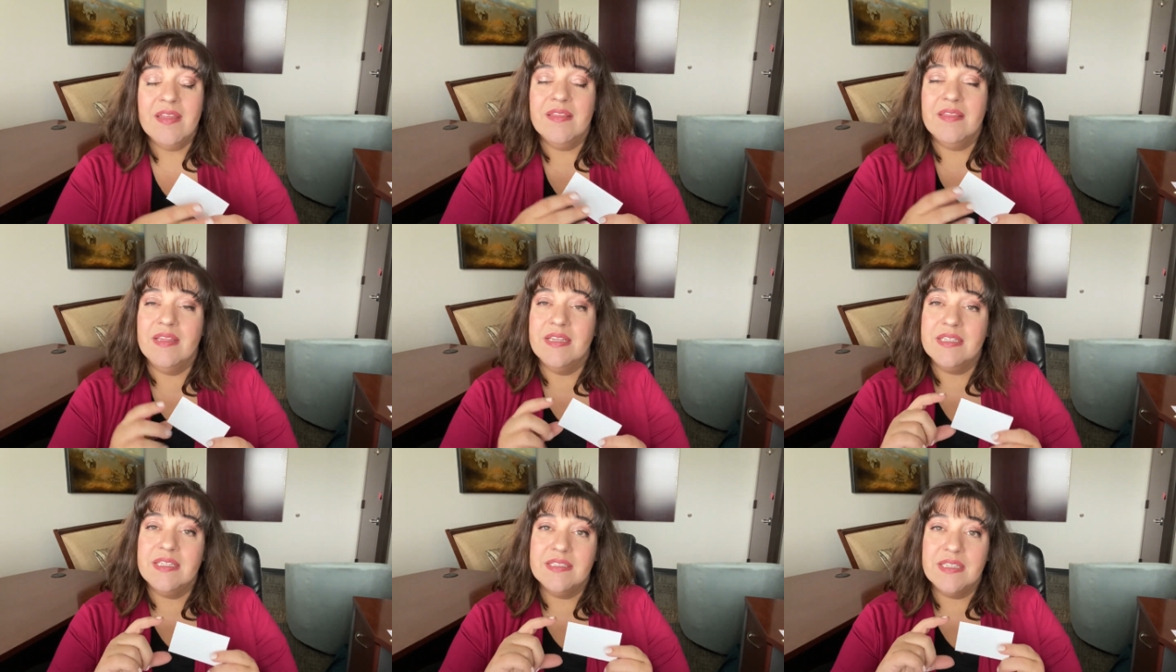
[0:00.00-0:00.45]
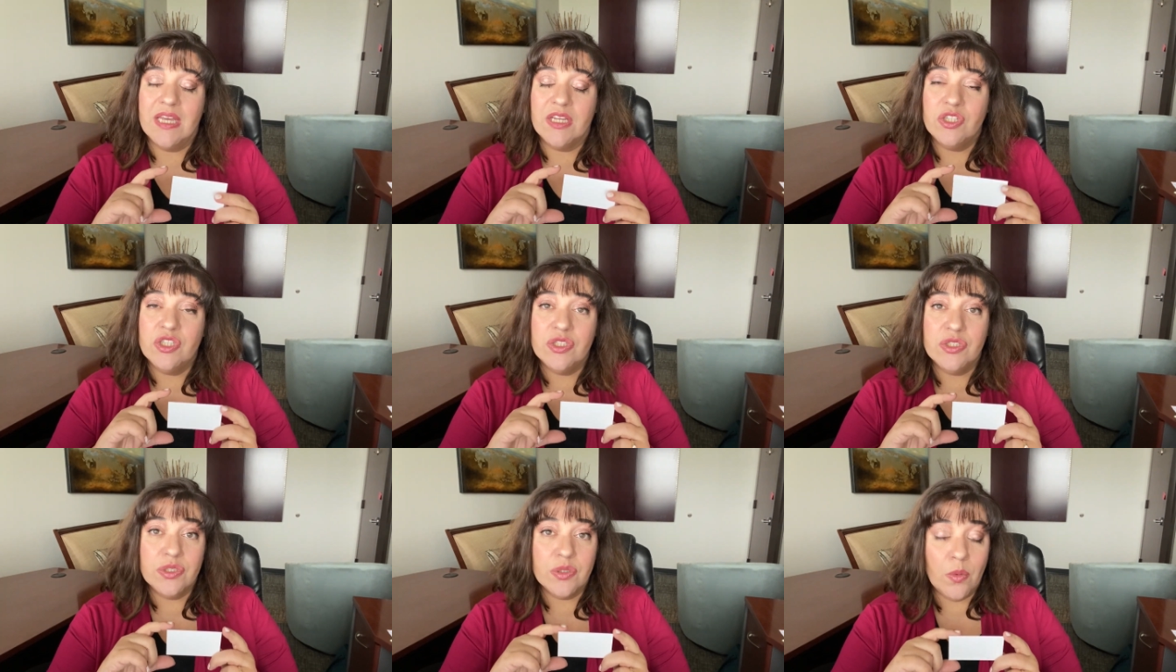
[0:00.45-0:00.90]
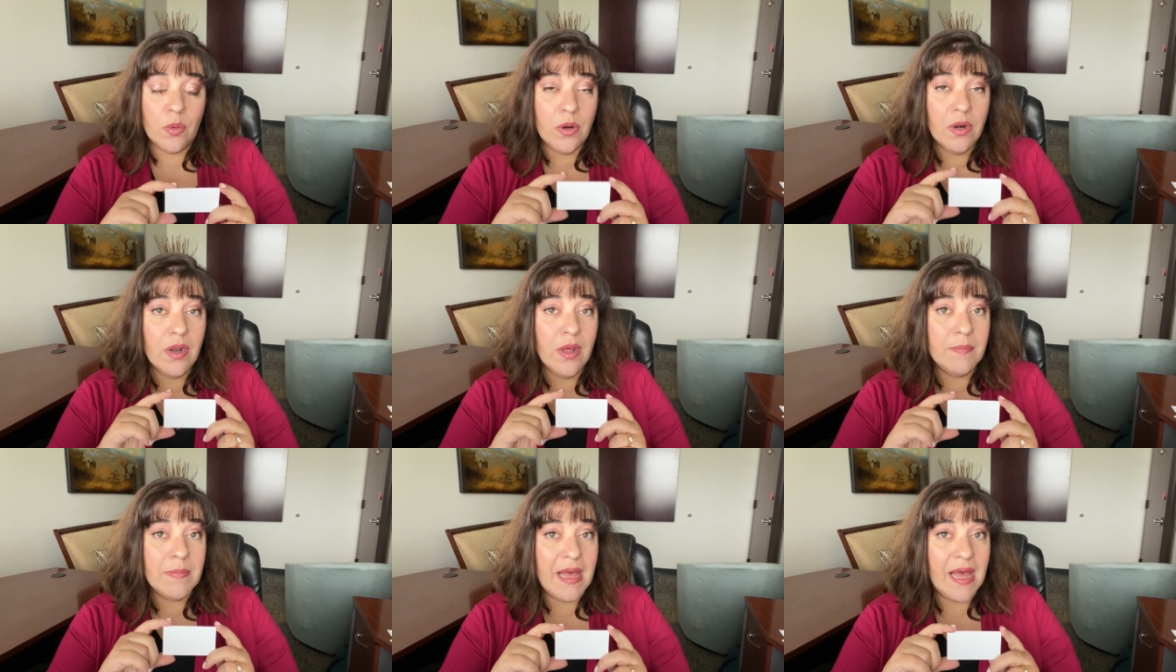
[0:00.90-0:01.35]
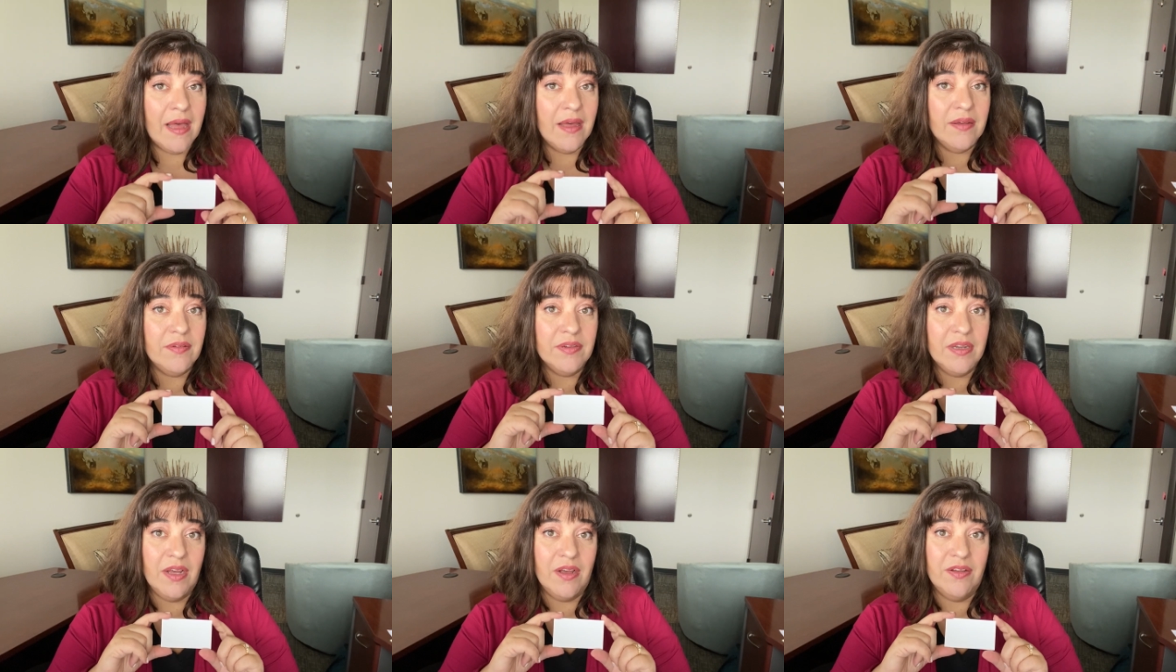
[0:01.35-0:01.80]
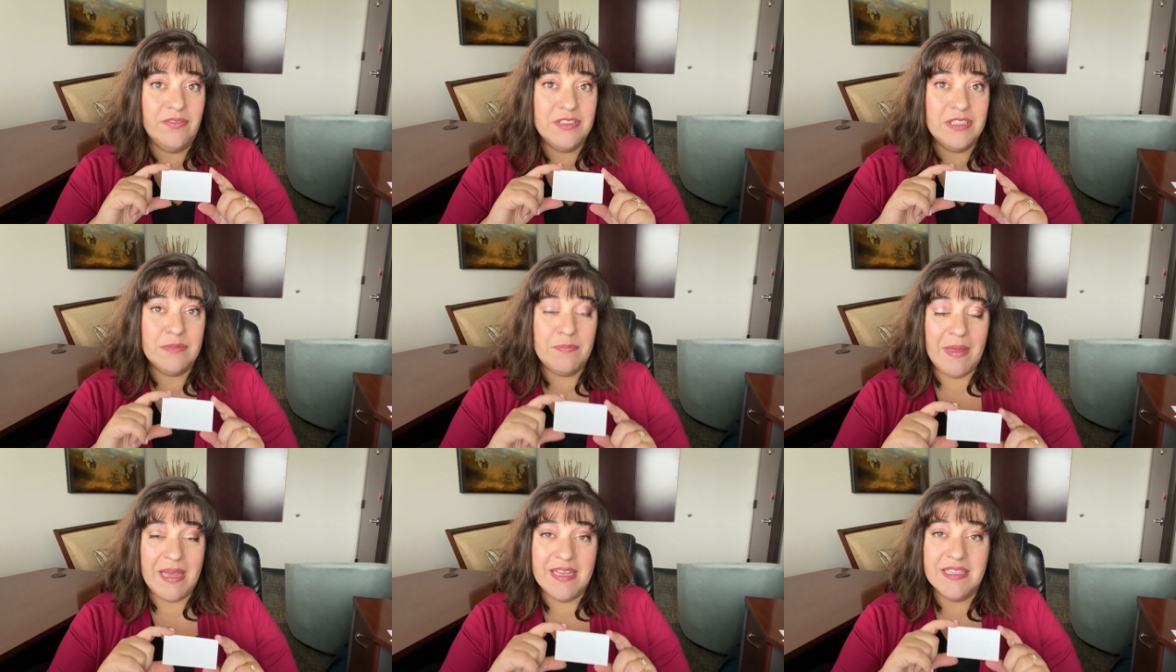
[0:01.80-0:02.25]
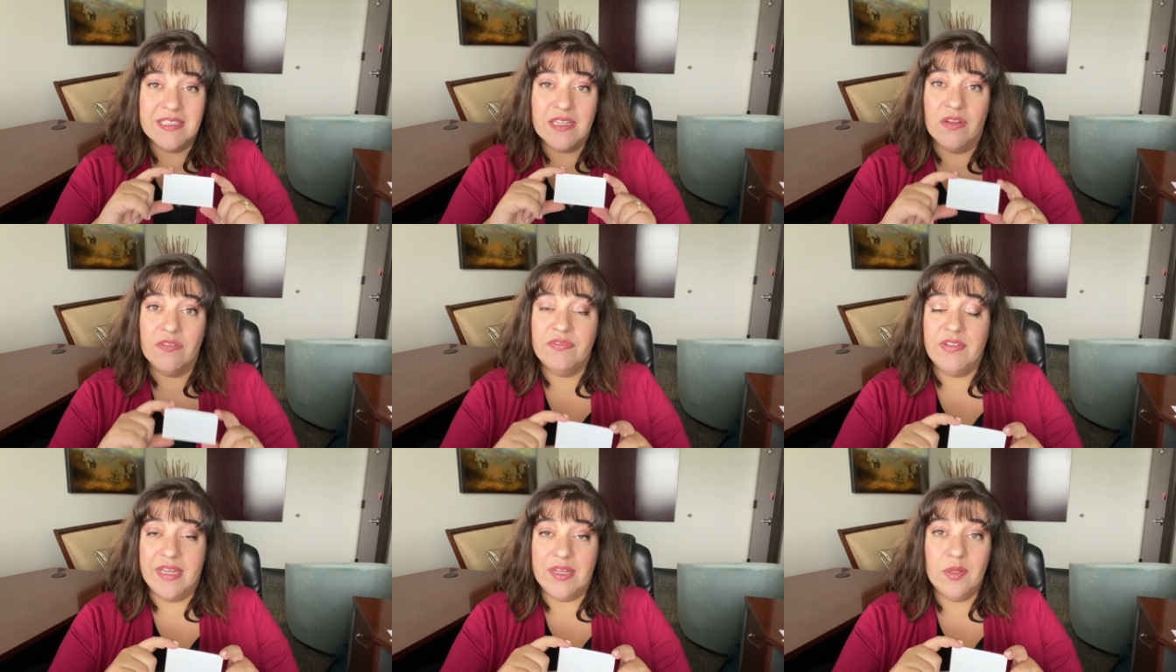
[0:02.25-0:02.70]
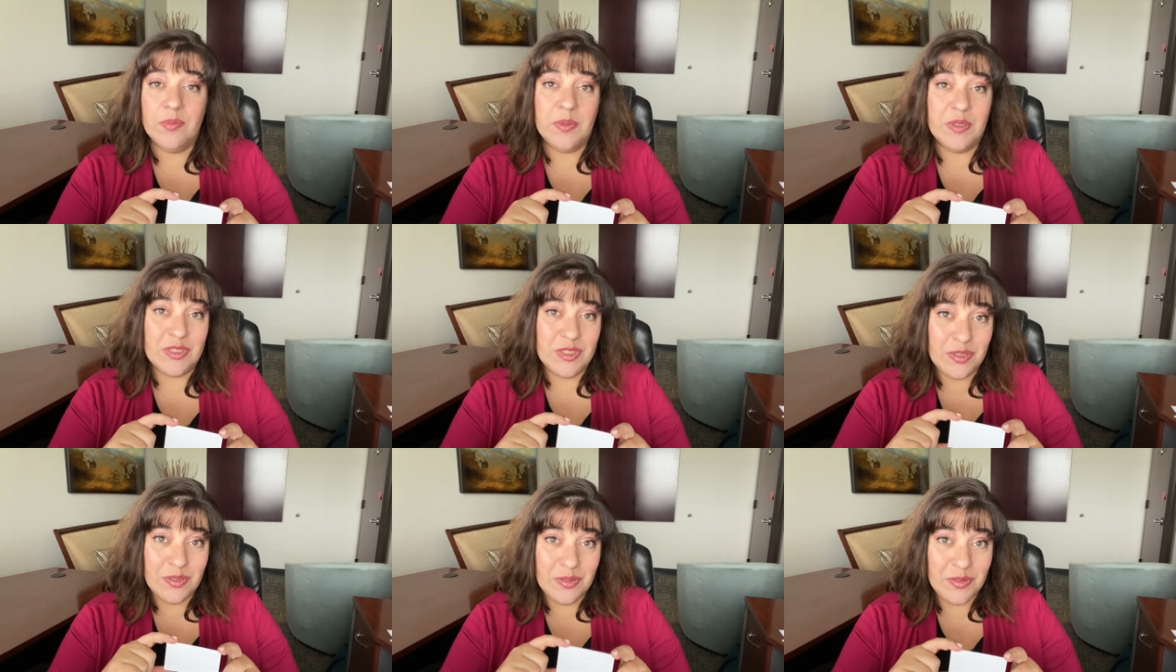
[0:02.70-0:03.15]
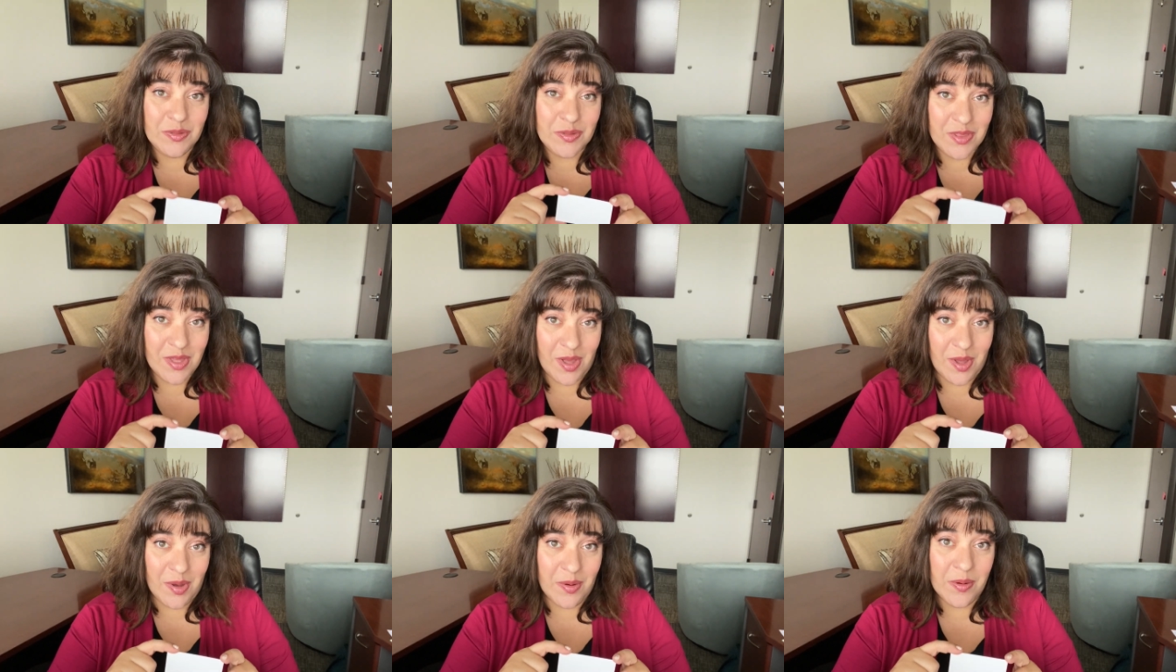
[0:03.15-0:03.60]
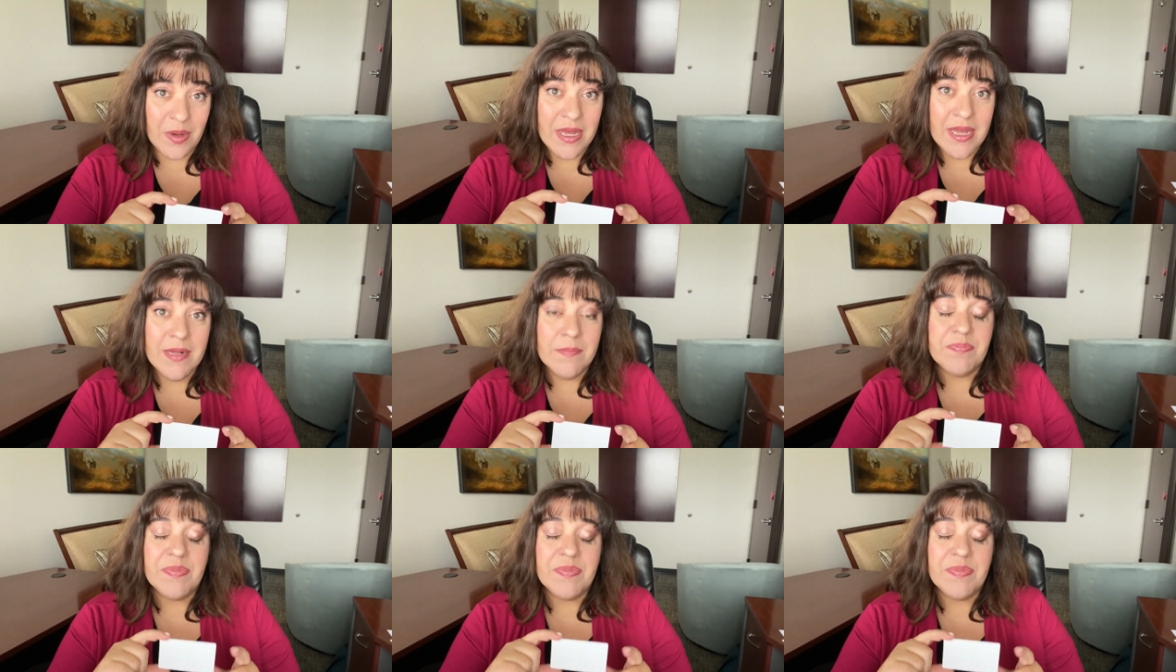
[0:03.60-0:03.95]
This is a short amount of space available to you though.